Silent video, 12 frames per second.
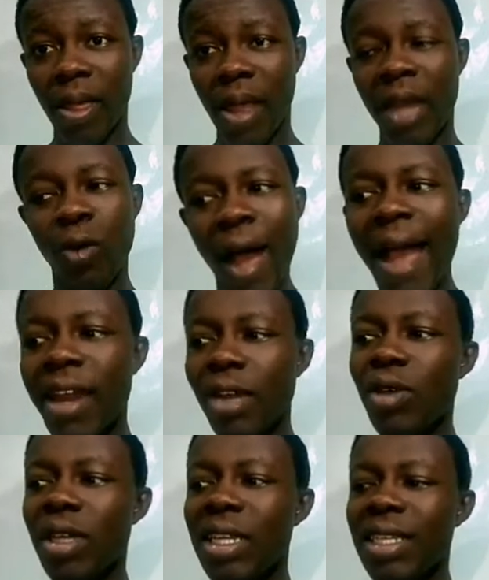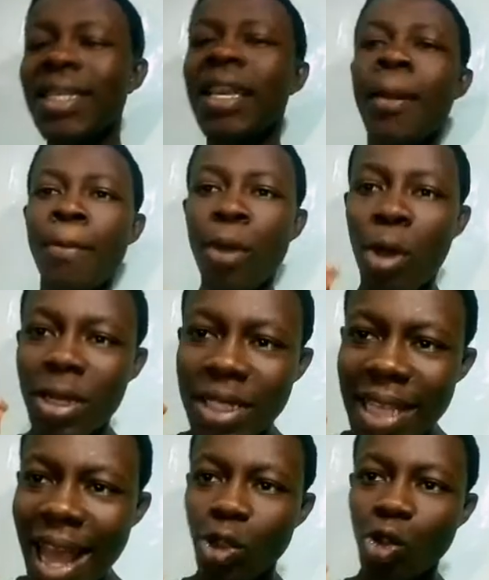And why are they doing this? Because
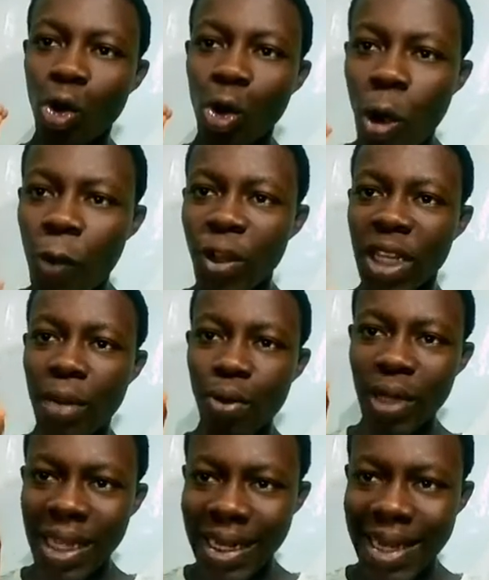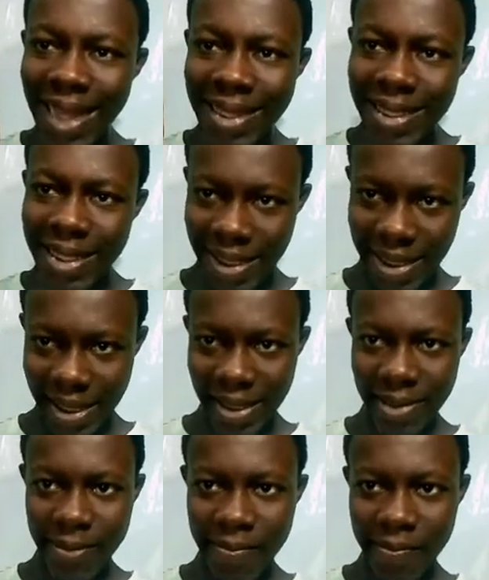they are too comfortable in that seat.
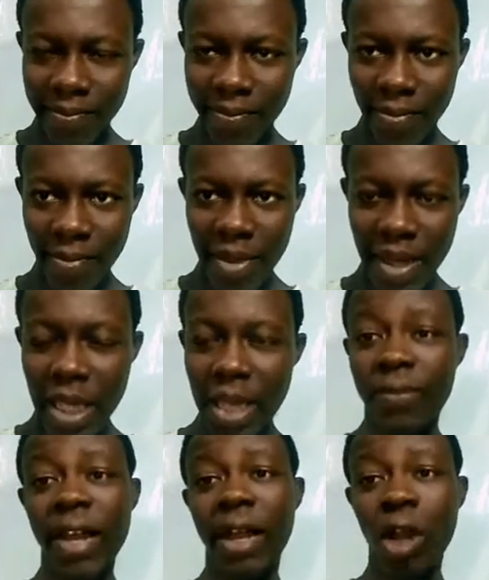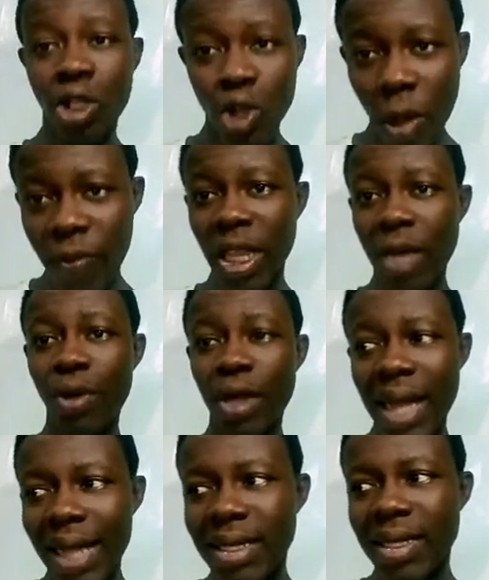If they are not comfortable in
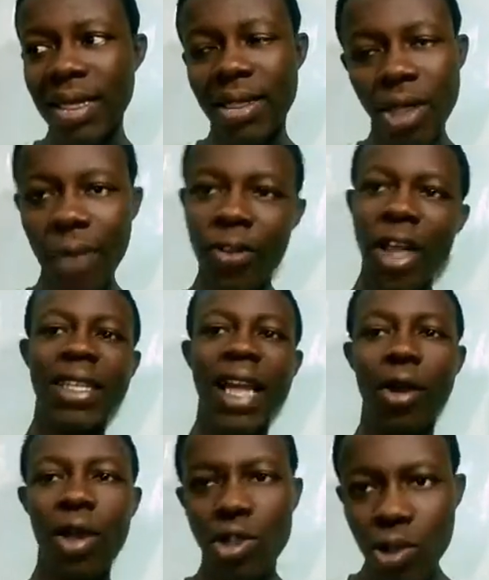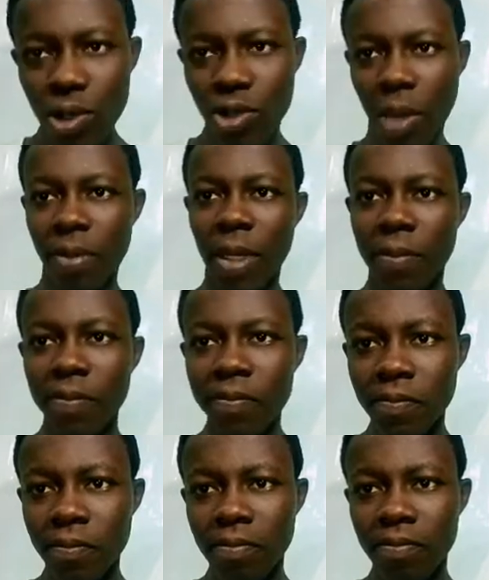that seat, of course they are going to do something,
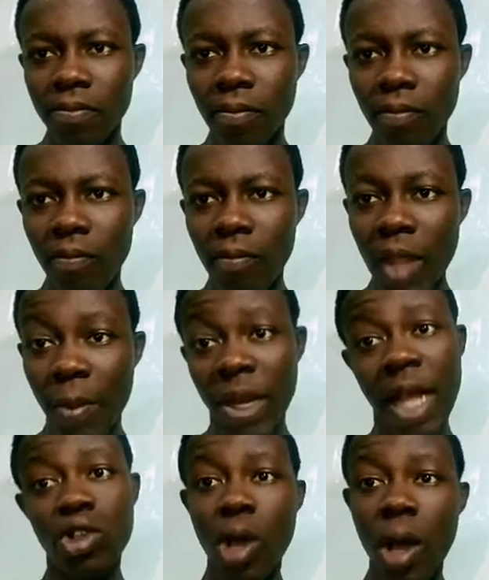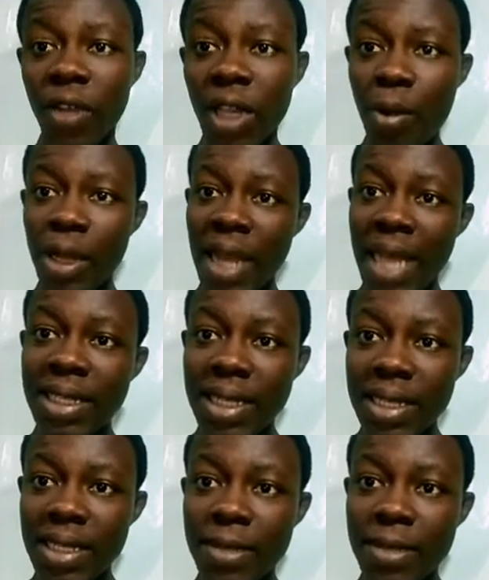but they are too comfortable in that seat.